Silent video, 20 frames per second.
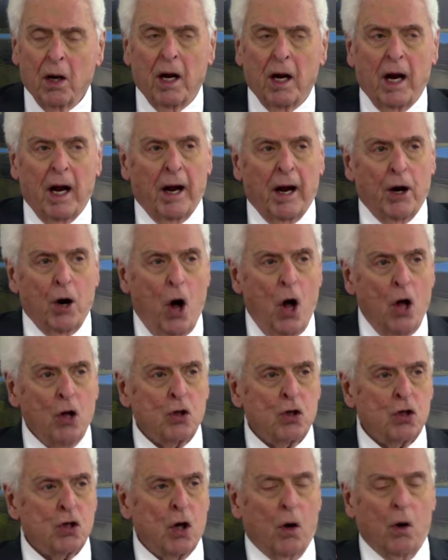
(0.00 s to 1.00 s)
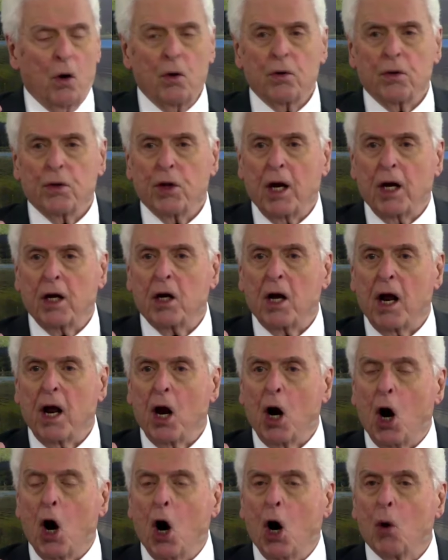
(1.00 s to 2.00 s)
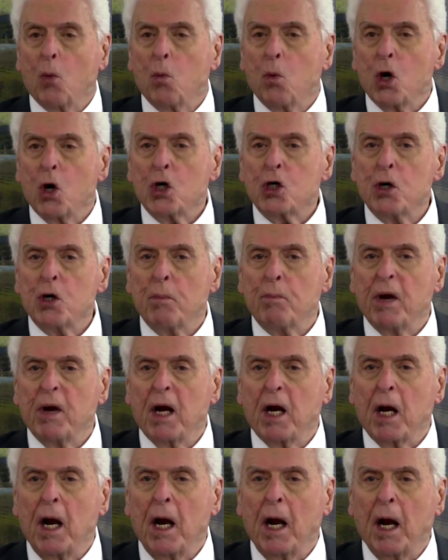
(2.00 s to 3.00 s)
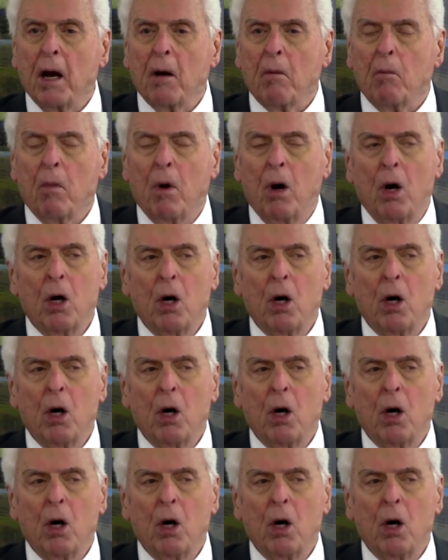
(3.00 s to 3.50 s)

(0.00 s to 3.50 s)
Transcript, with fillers: and also that they are worshiping him.